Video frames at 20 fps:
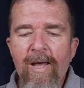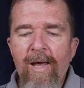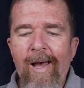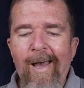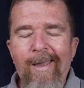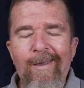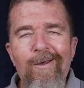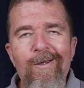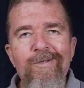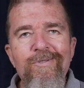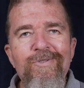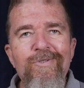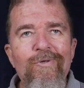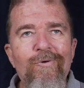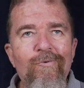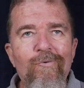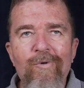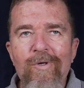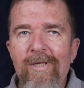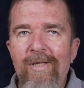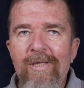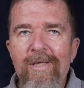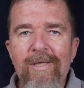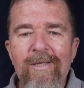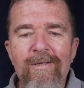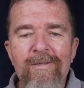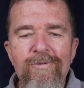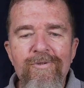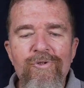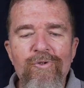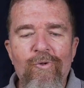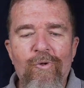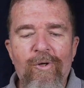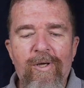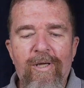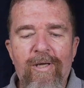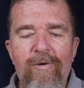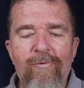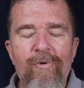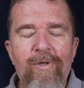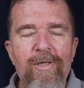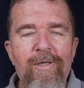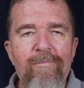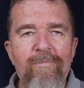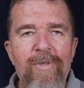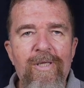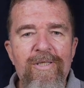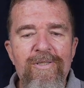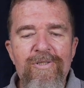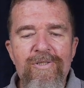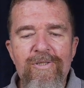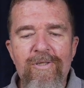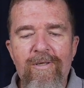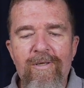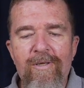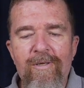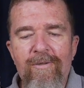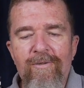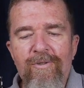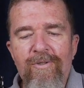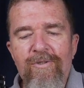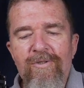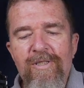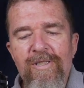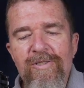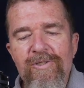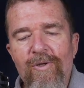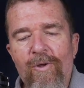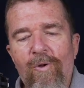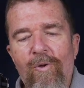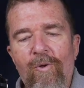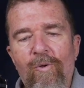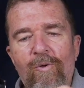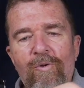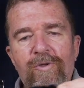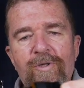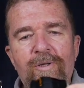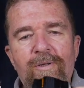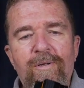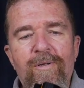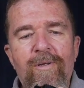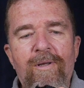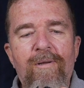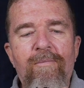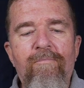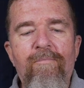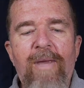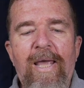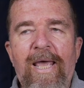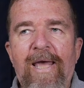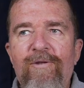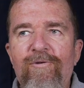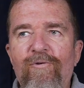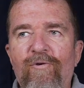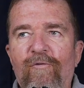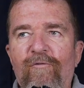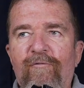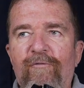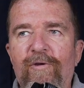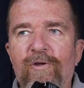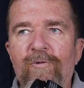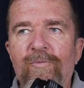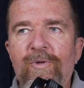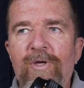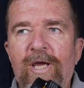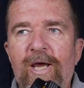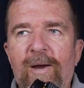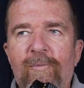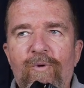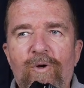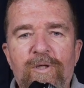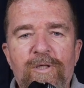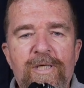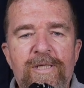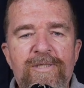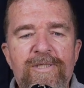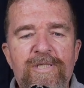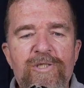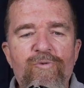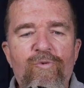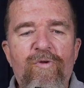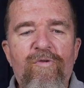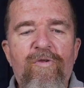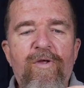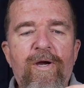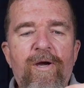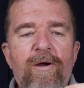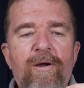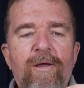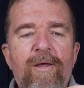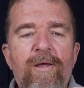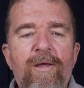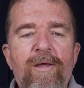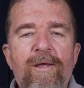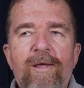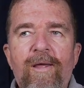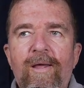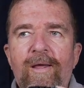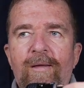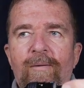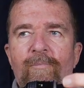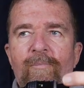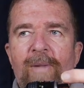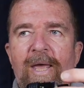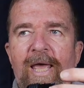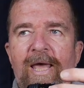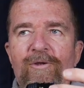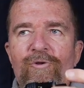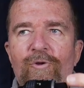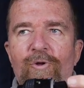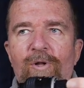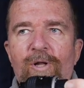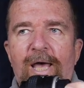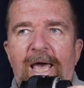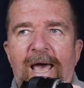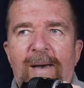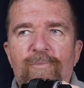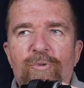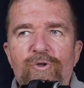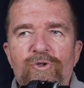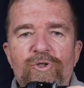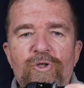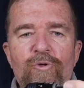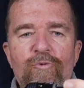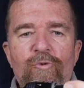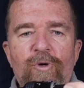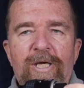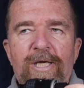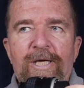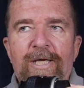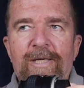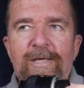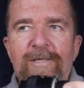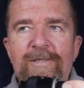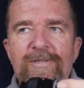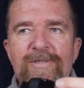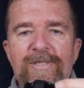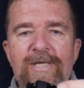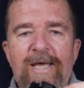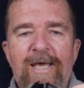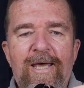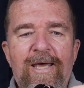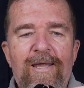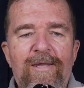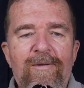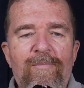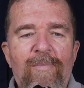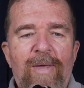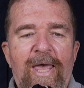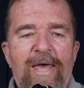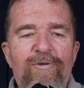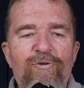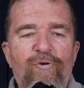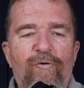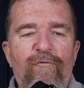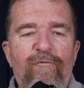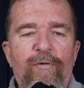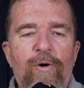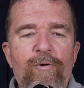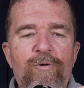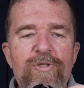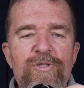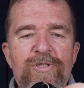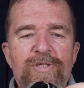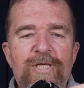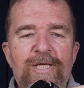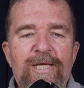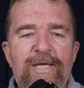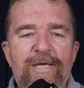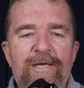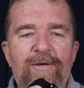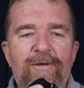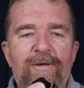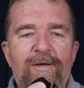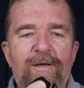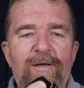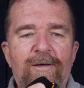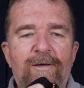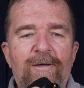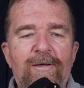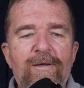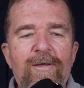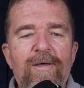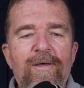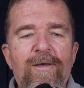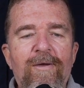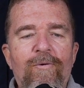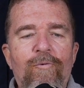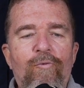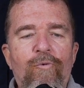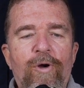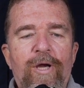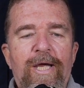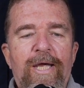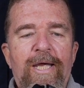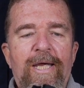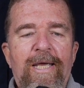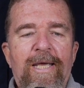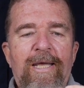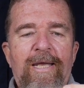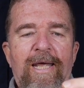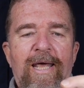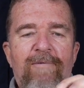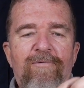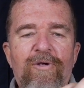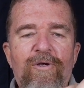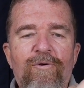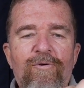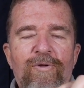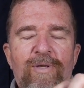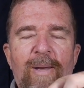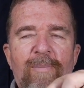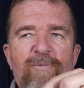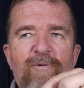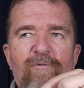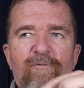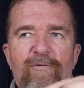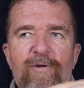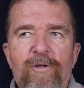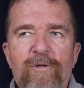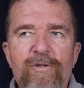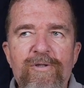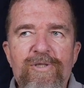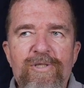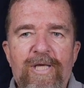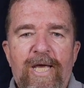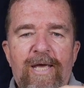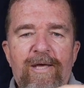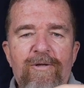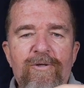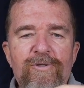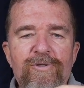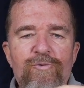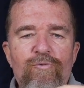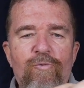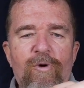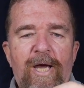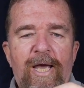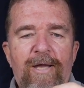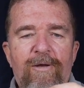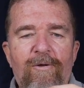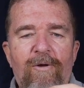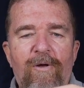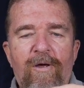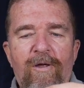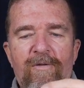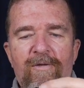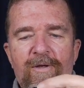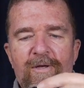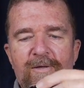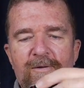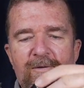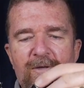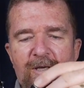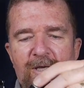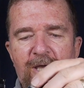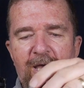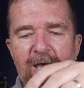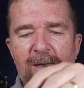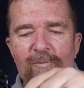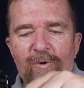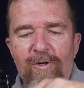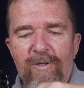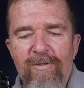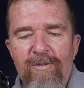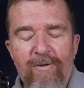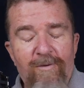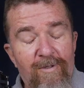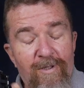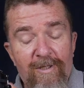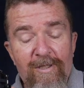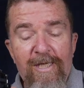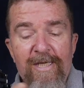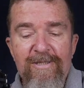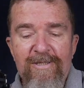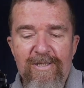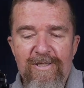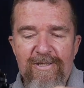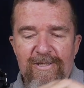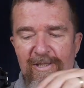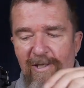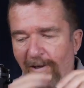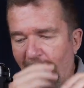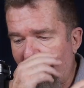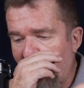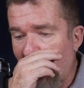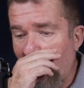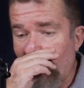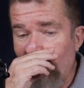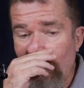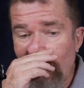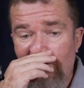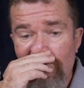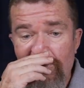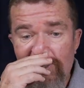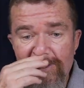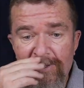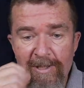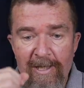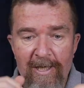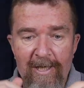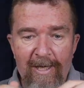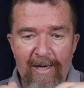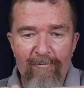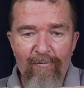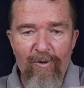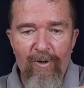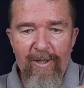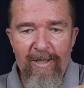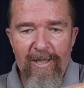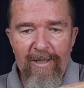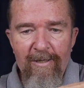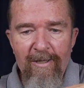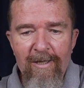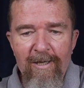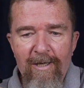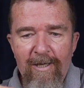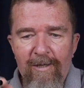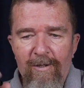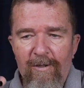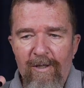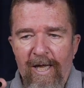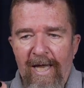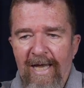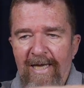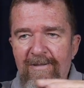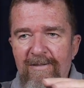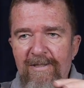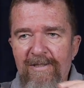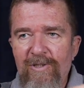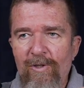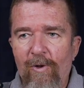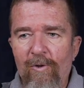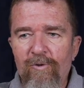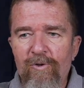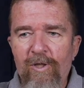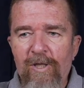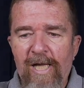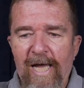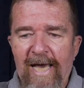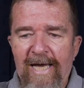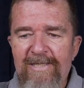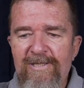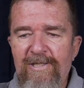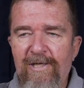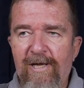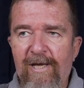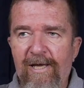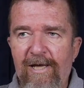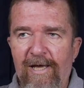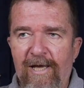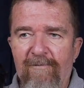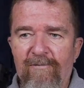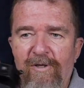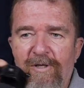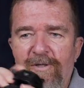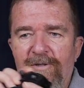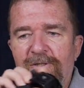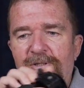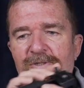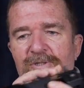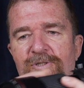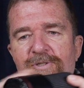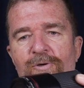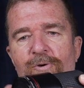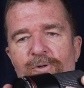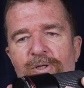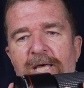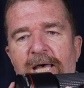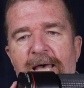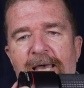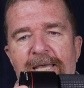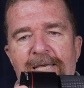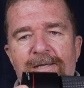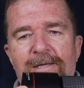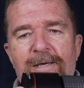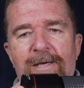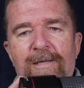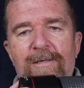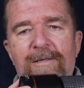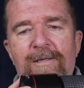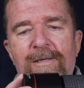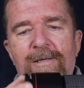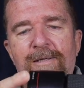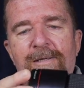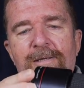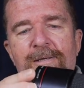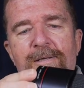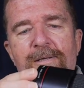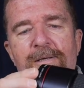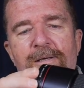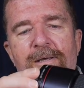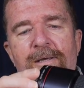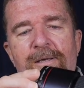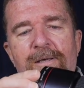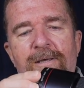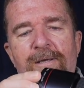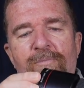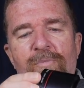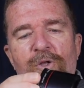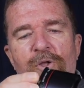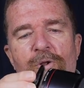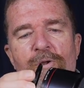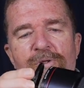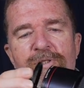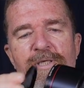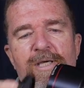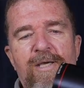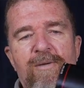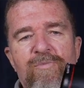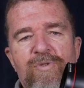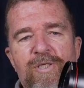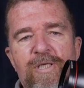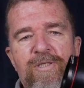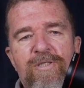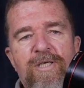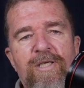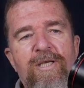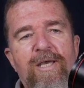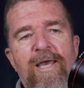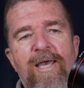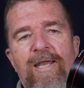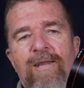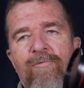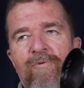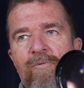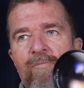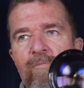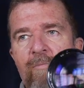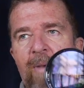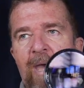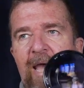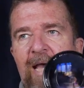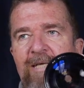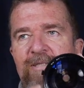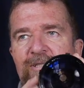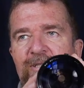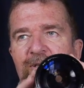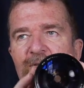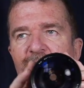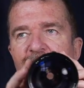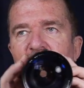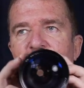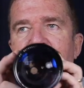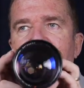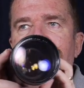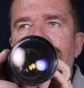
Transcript: I also really enjoy and I really missed uh, these old uh, manual film camera lenses with their manual aperture rings and the manual focusing uh, ring and having your depth of field scales right on the, the camera, on the lens itself. I really missed it and I really like this old glass that I have. Look at this Tokina, uh, Minolta MD Tokina with massive